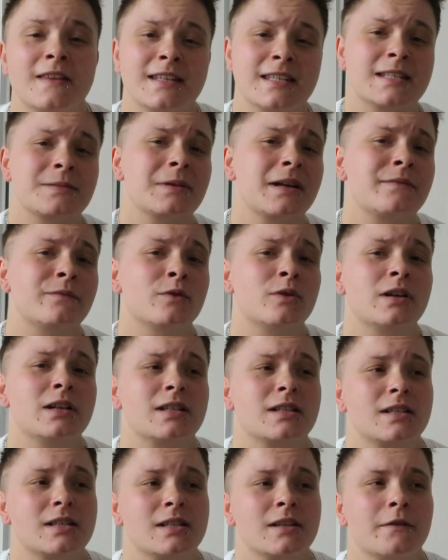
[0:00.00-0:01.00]
is my
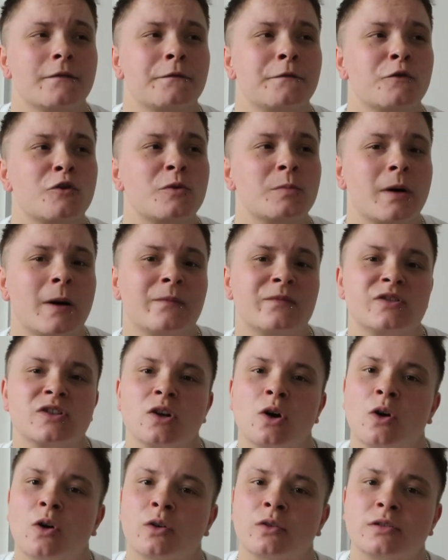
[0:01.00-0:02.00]
voice, four months
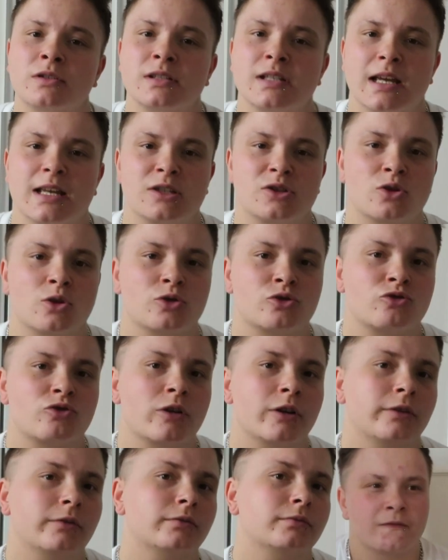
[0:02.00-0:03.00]
on
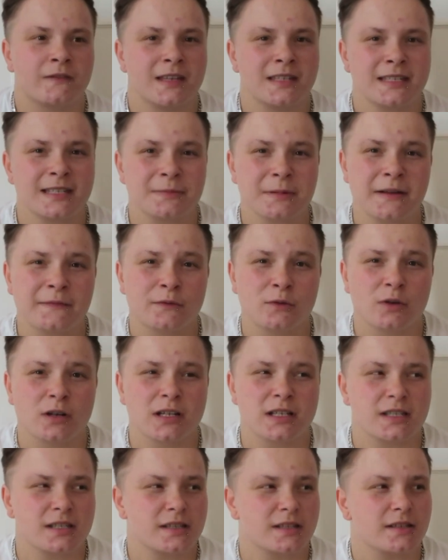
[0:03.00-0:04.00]
testosterone. This is my
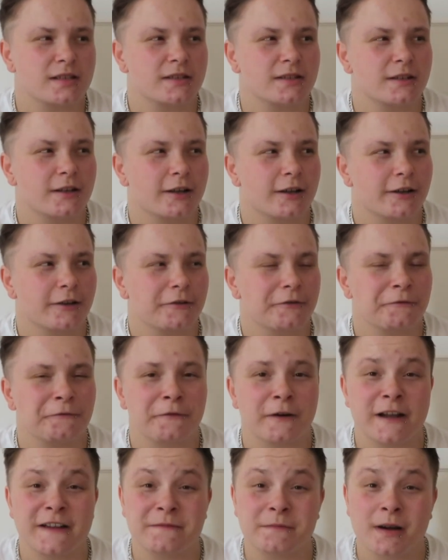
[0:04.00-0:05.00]
voice,
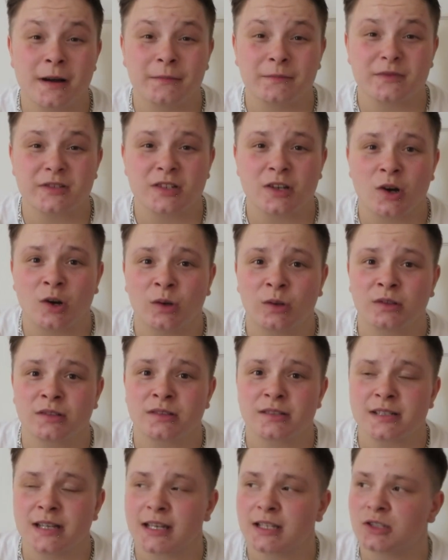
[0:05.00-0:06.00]
five months on
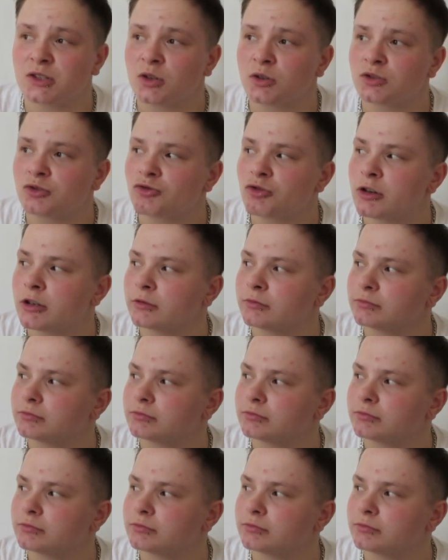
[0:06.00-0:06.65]
testosterone.